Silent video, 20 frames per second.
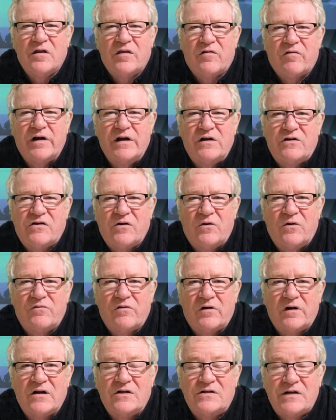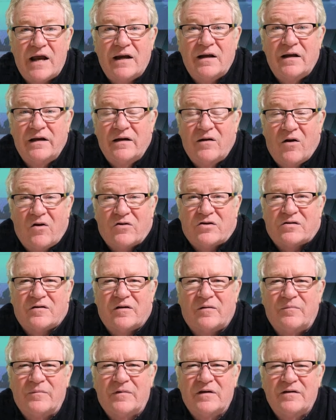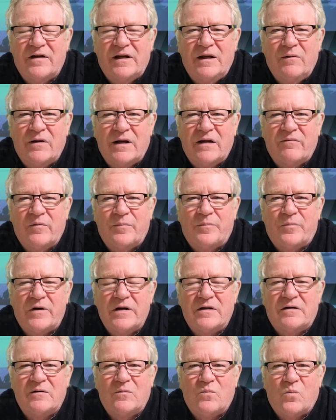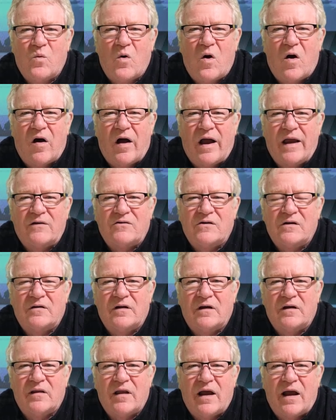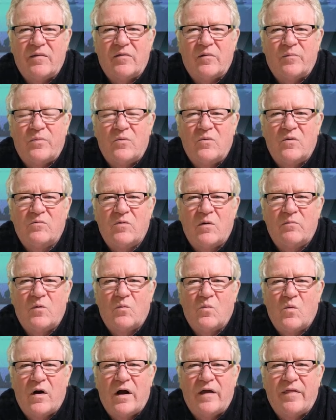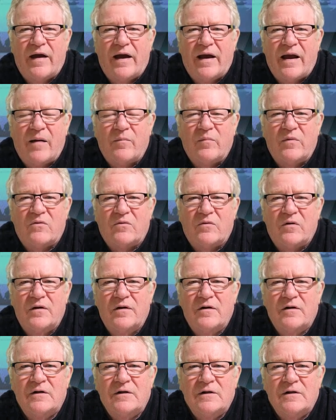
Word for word: 3 children and sadly lost them. Does anyone ever printed why she did that, the poor woman, why that happened to her?